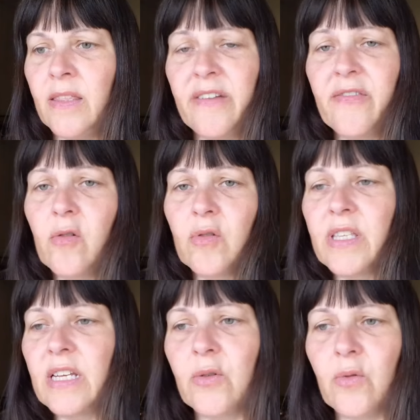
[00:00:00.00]
Then, of course,
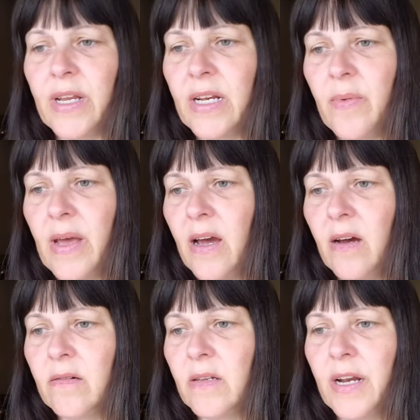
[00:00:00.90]
they're talking
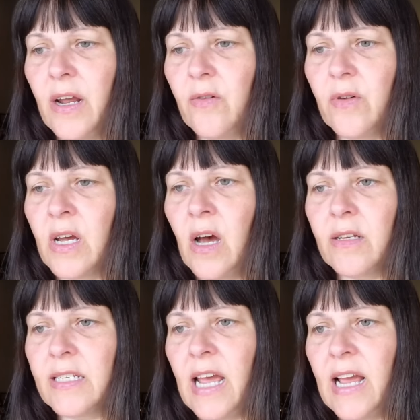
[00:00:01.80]
about, you know,
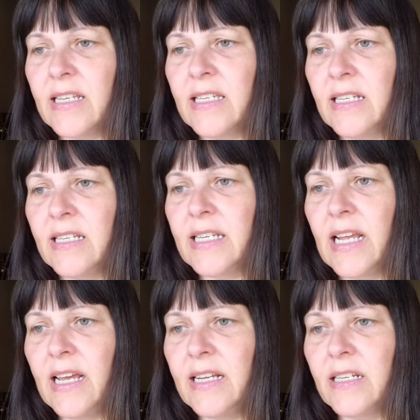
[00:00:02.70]
car tax
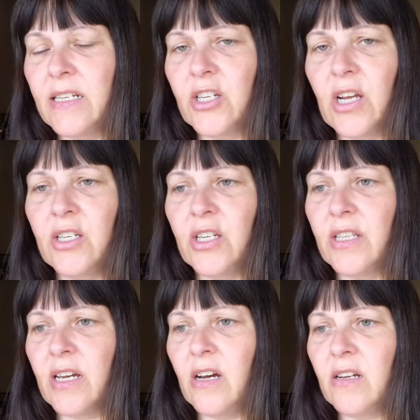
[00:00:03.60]
instead and
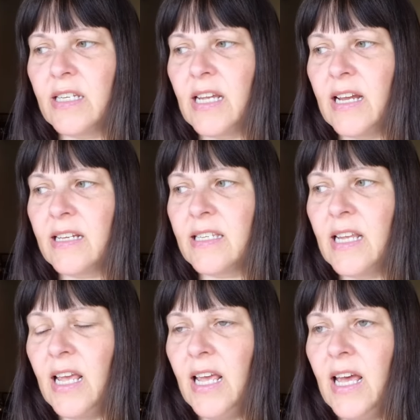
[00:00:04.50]
changing the car tax.
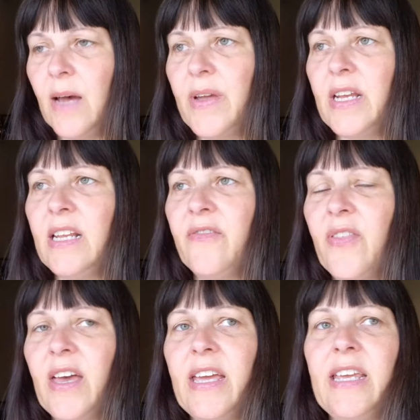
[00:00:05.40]
I mean,
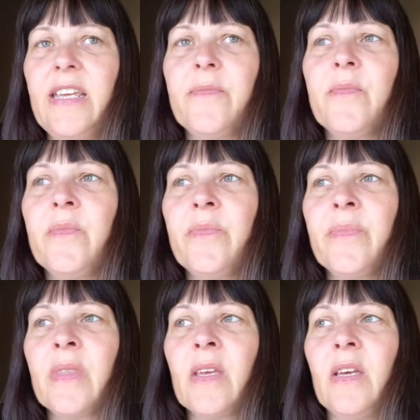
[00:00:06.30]
if they
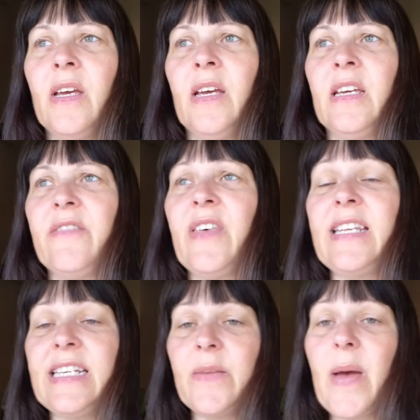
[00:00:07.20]
if
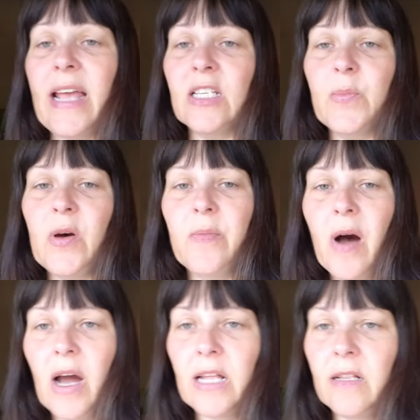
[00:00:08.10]
they did a pence per
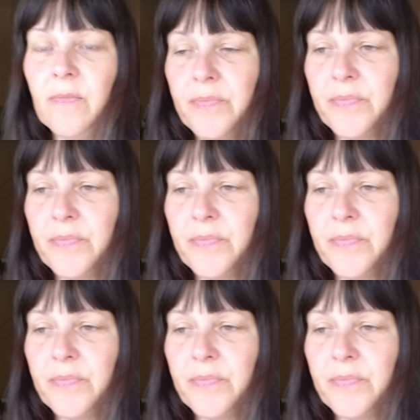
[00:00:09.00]
mile,